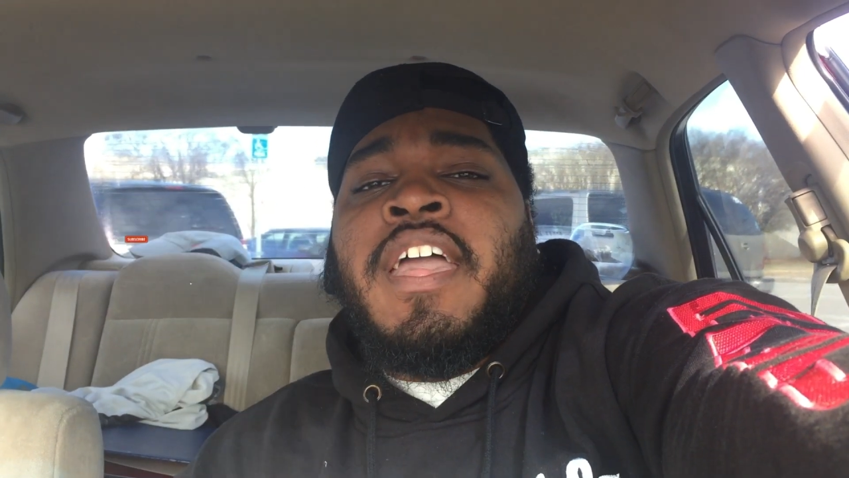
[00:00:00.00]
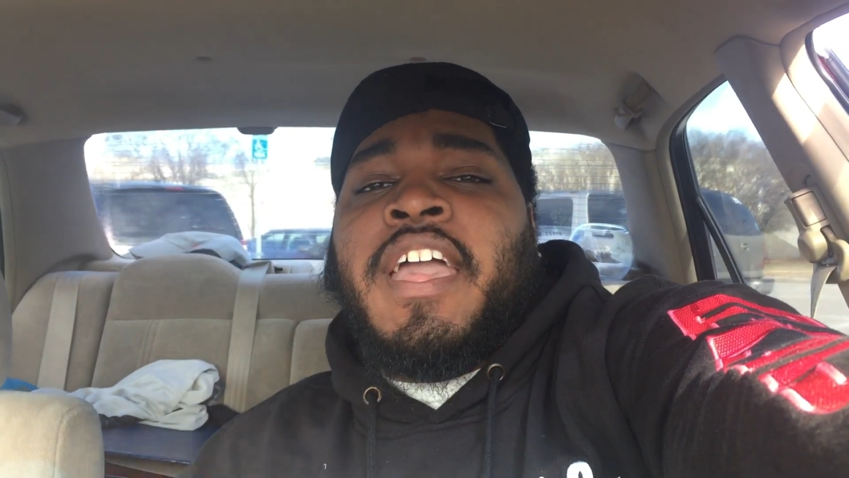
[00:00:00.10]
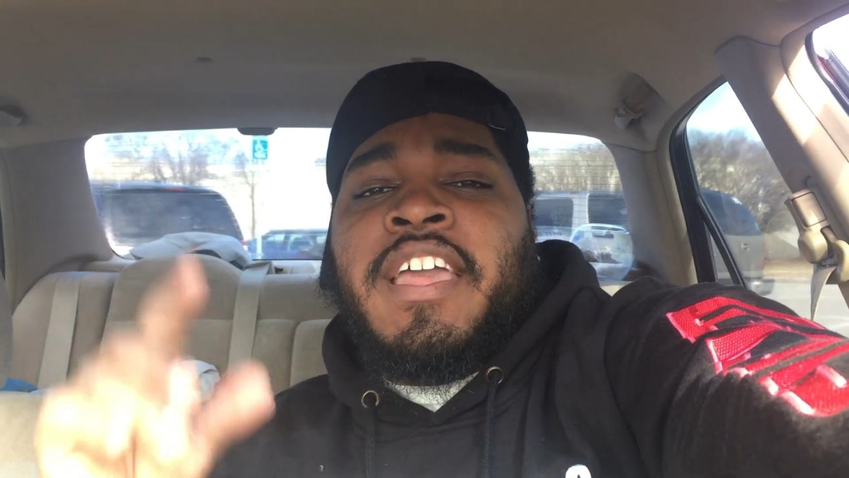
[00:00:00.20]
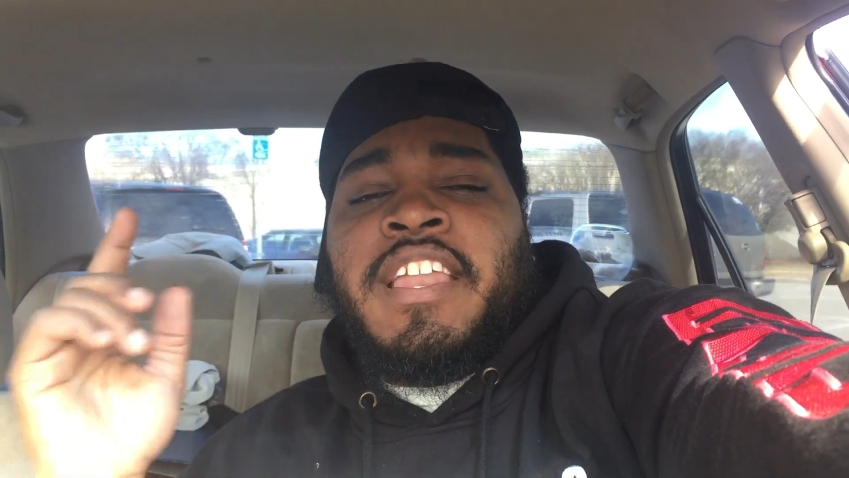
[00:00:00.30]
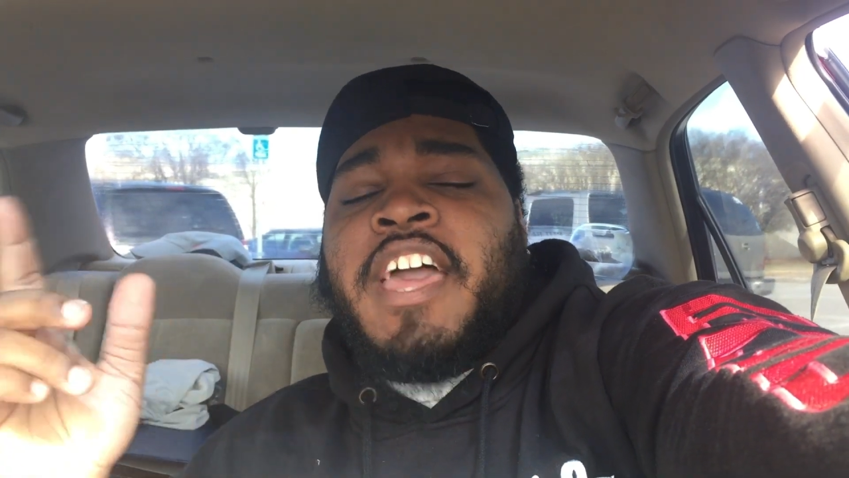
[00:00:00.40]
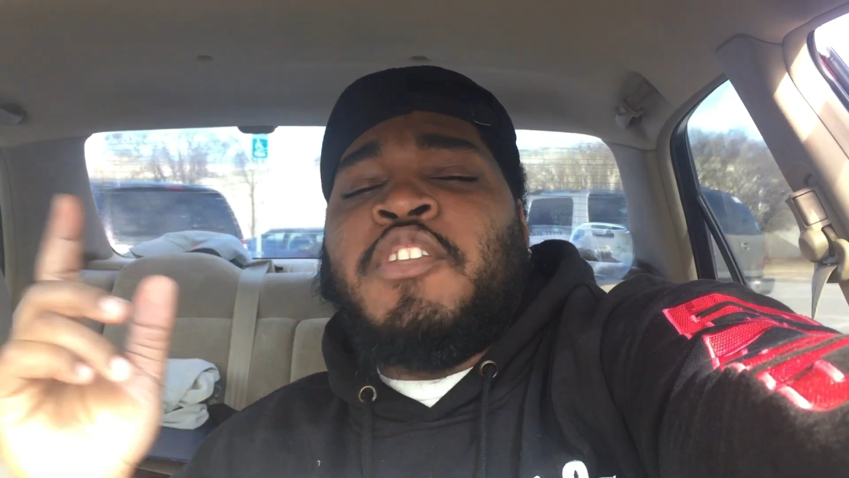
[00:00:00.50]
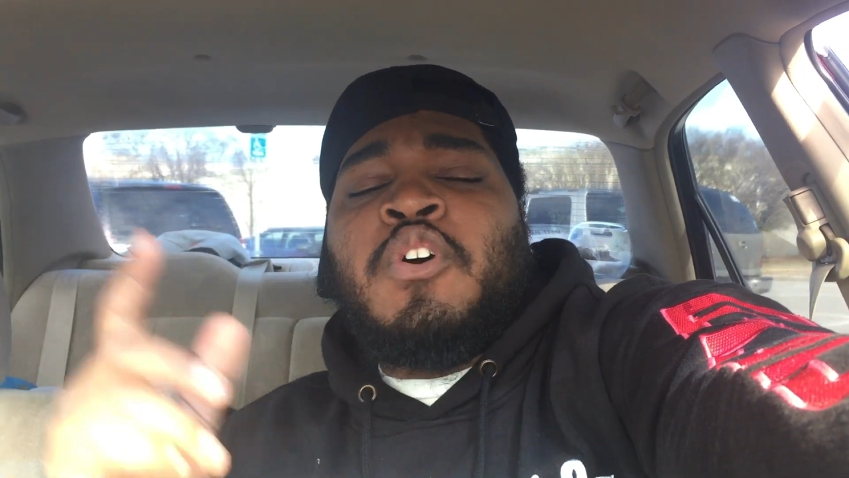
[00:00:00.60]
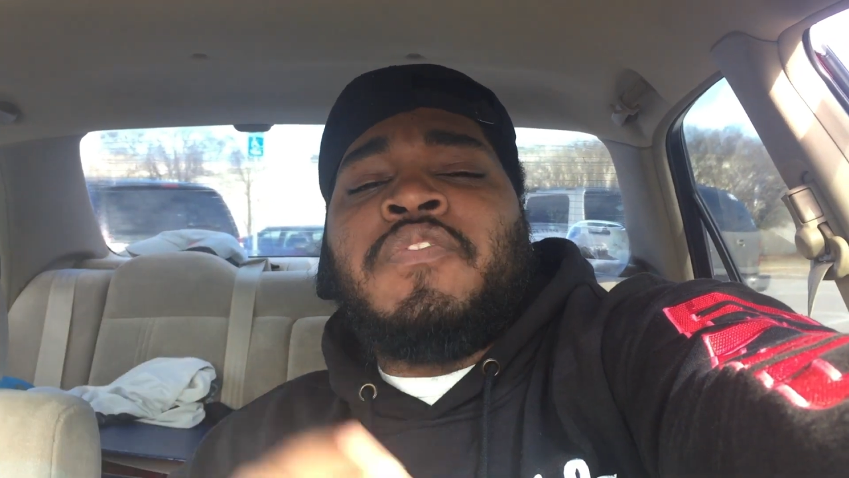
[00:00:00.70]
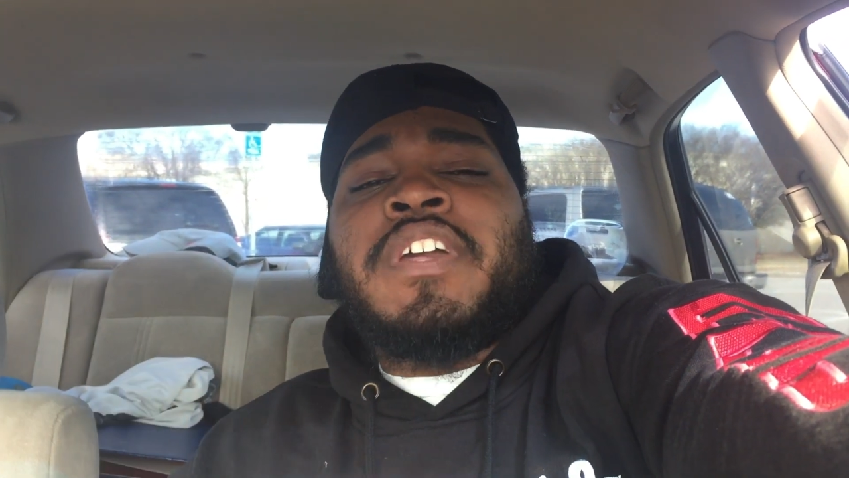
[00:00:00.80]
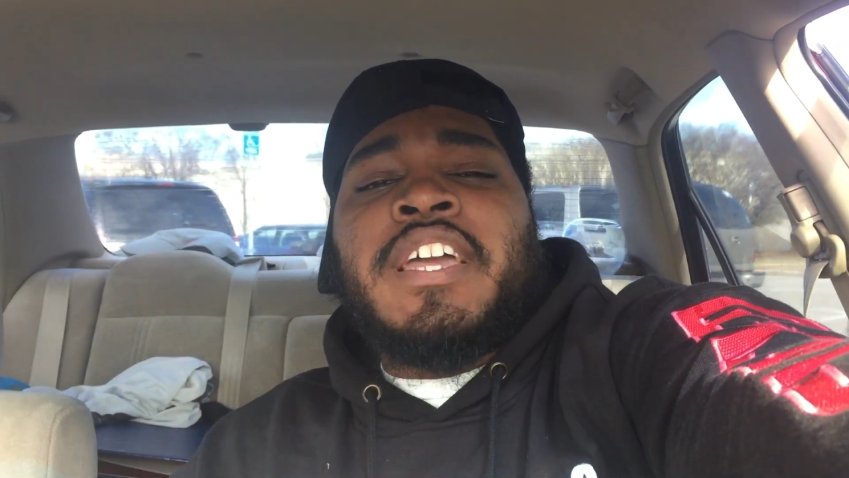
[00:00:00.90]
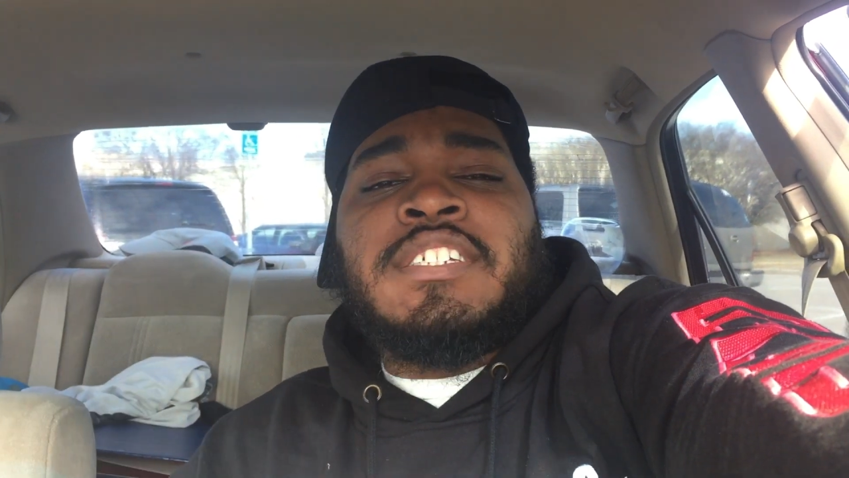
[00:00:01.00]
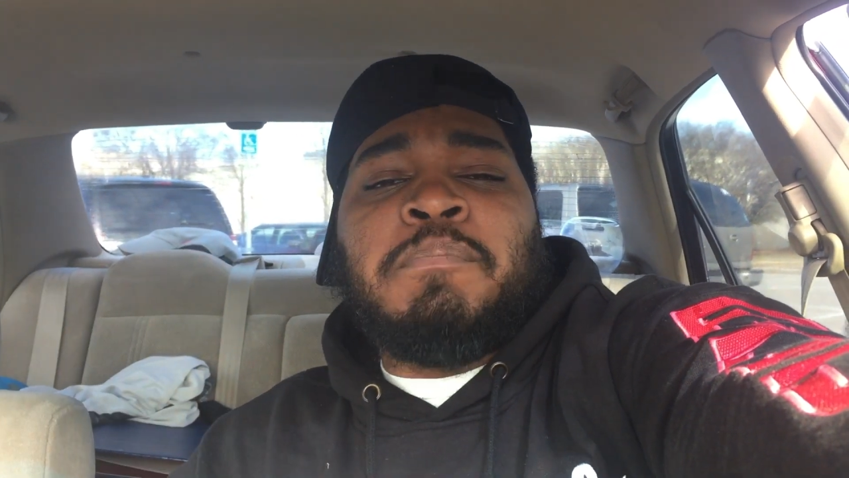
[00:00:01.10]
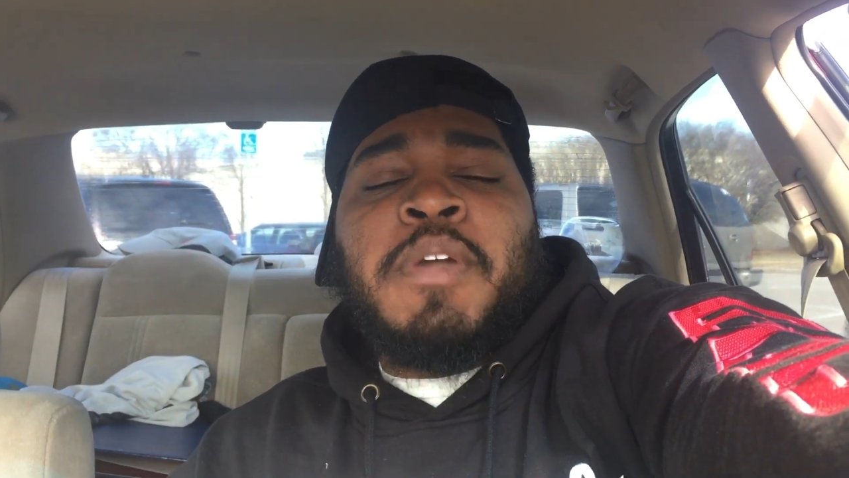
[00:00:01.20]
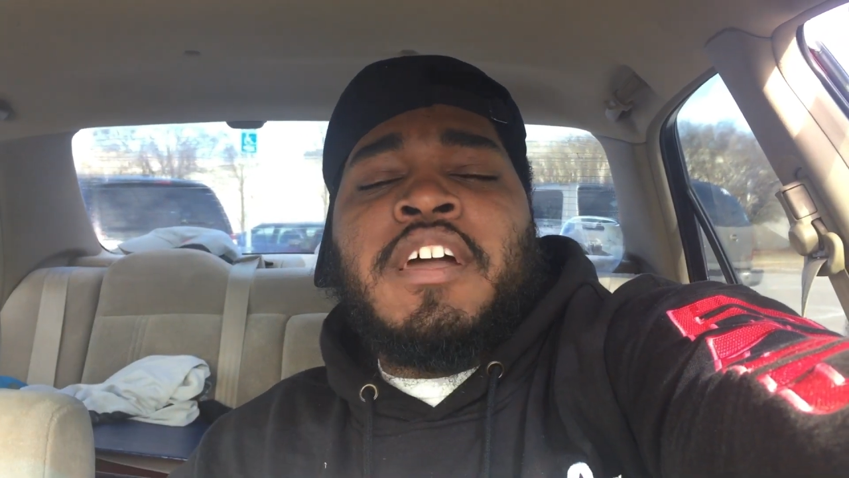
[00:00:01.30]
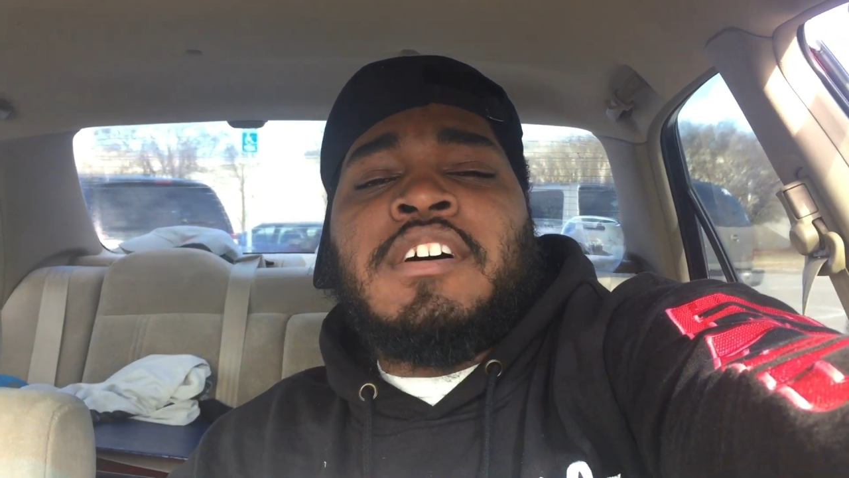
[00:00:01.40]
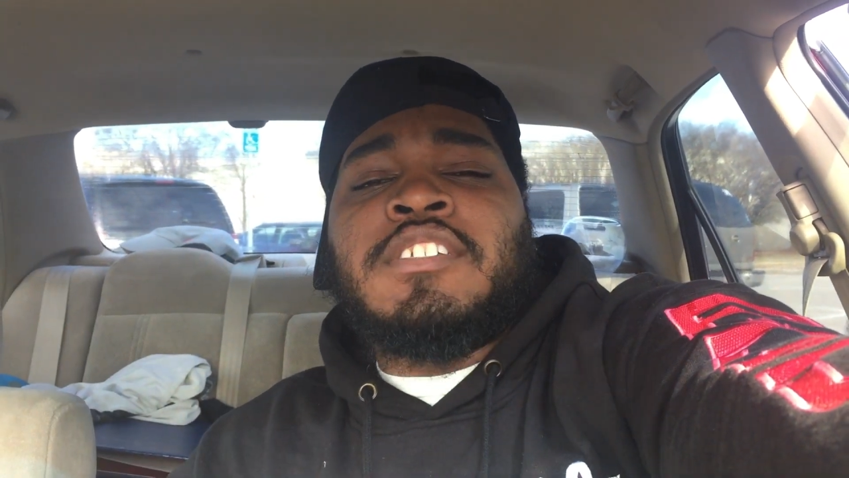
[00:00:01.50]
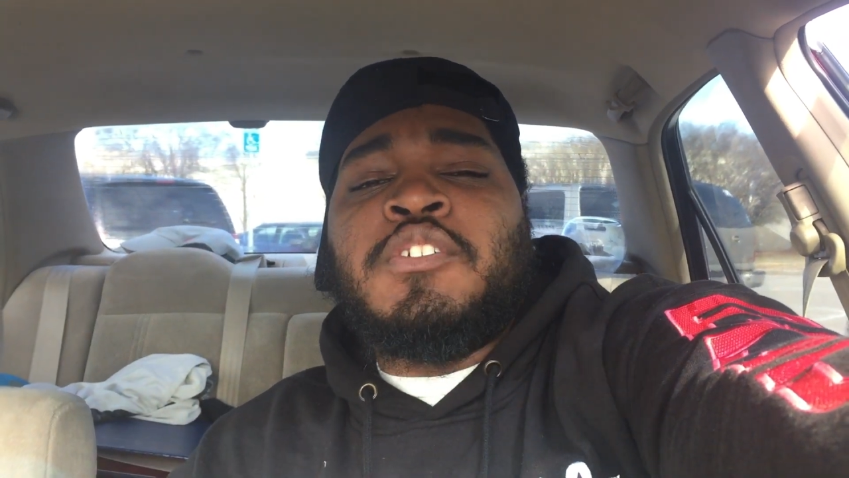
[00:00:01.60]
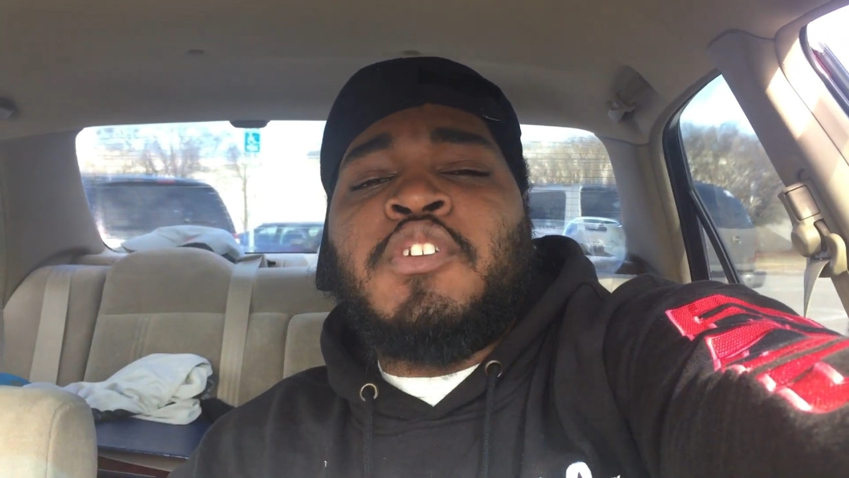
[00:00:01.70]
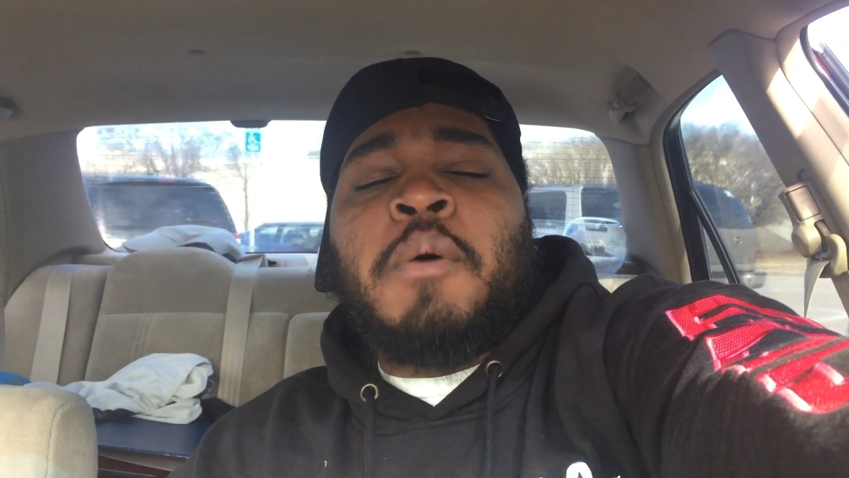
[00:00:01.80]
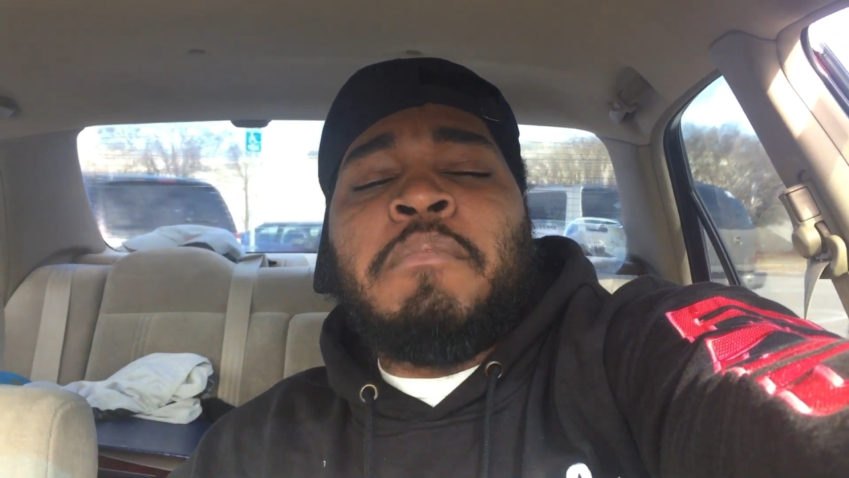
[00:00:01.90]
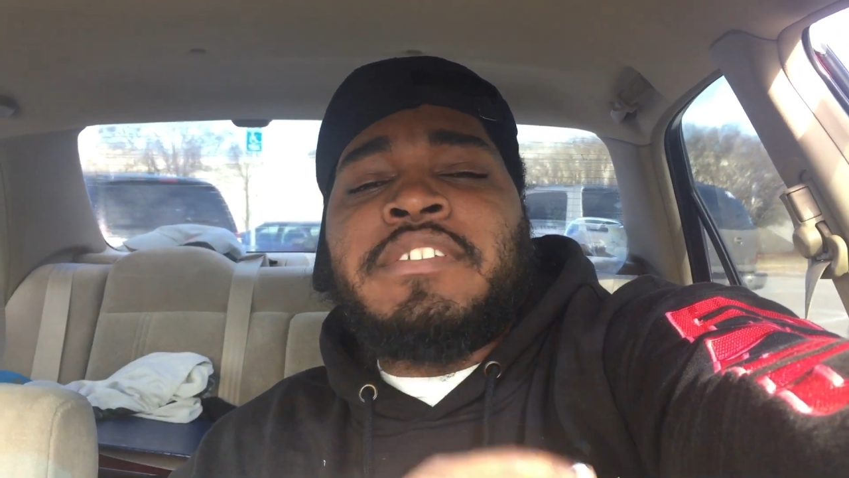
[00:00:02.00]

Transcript: and hit that notification bell so you don't